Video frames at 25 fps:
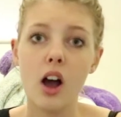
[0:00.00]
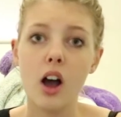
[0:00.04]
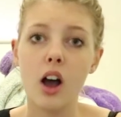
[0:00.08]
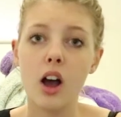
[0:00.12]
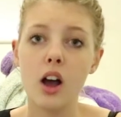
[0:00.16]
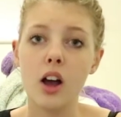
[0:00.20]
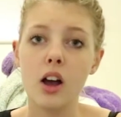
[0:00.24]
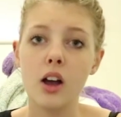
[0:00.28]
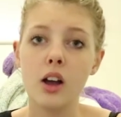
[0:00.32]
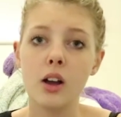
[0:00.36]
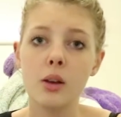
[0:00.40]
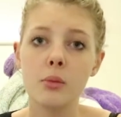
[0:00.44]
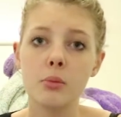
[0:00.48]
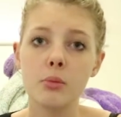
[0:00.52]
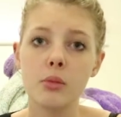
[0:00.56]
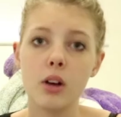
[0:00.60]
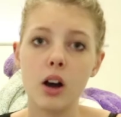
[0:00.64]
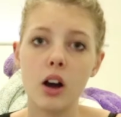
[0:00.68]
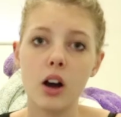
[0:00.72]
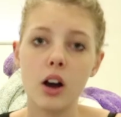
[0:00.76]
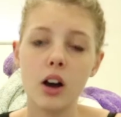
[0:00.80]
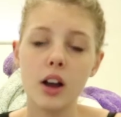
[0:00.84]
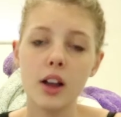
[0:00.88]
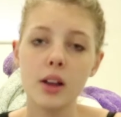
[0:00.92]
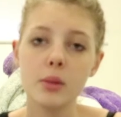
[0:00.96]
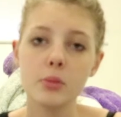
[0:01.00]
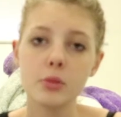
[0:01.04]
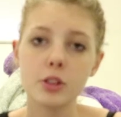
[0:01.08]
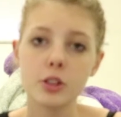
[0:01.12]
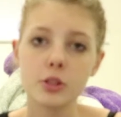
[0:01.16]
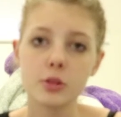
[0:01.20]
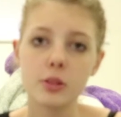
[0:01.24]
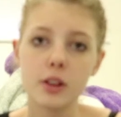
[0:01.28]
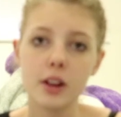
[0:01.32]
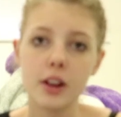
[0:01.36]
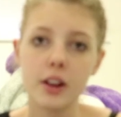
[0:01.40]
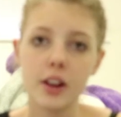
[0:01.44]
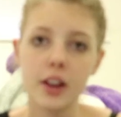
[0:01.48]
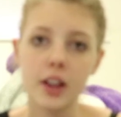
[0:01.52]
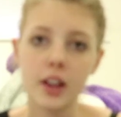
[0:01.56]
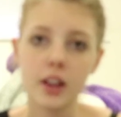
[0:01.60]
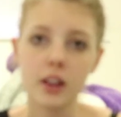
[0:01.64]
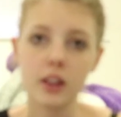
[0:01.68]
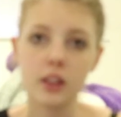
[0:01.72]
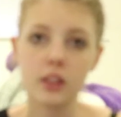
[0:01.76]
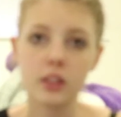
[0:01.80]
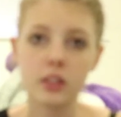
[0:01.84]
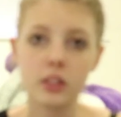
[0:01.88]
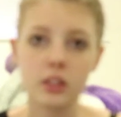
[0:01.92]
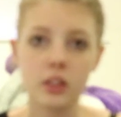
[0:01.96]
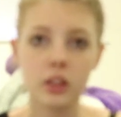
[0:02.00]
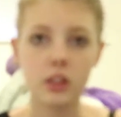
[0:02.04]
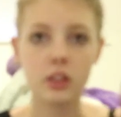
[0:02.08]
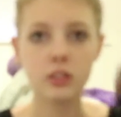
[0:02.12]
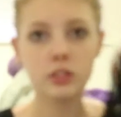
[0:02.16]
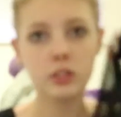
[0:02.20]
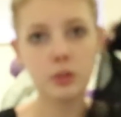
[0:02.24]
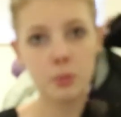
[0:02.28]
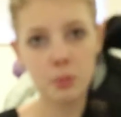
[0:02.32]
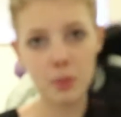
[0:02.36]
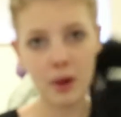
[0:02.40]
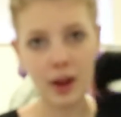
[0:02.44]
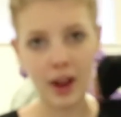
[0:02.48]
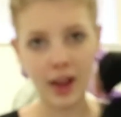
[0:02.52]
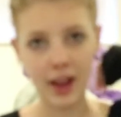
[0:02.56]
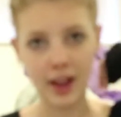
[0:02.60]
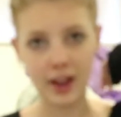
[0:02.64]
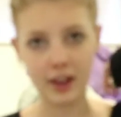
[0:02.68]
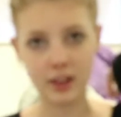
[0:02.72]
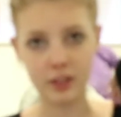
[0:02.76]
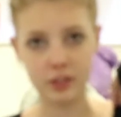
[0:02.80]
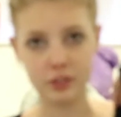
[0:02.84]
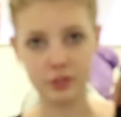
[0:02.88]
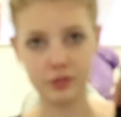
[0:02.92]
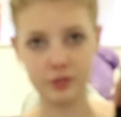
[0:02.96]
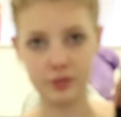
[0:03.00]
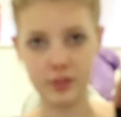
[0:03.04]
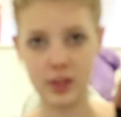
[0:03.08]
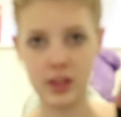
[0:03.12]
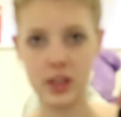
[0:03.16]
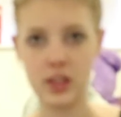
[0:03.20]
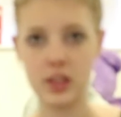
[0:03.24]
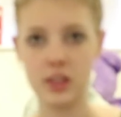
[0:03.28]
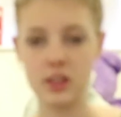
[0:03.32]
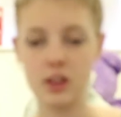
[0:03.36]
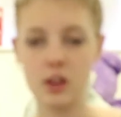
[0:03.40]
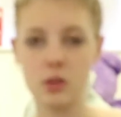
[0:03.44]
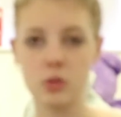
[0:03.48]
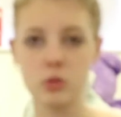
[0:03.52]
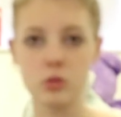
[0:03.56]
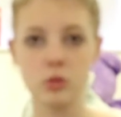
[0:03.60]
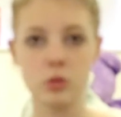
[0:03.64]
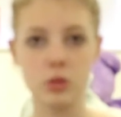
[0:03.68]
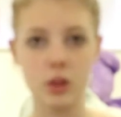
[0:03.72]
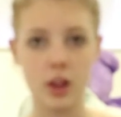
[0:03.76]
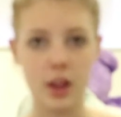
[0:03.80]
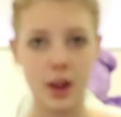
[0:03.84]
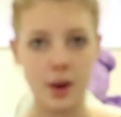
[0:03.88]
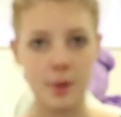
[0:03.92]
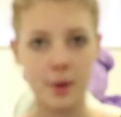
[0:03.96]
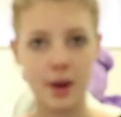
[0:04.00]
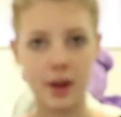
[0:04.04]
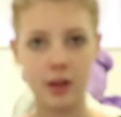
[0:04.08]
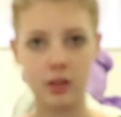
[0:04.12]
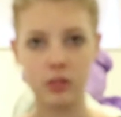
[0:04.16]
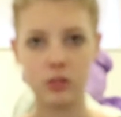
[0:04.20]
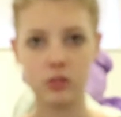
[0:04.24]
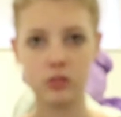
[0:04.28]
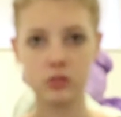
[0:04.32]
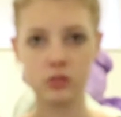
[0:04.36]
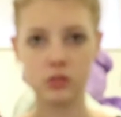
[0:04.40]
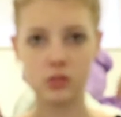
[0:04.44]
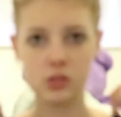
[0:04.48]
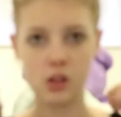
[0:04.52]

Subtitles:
I'm just wearing the black V that I was talking about.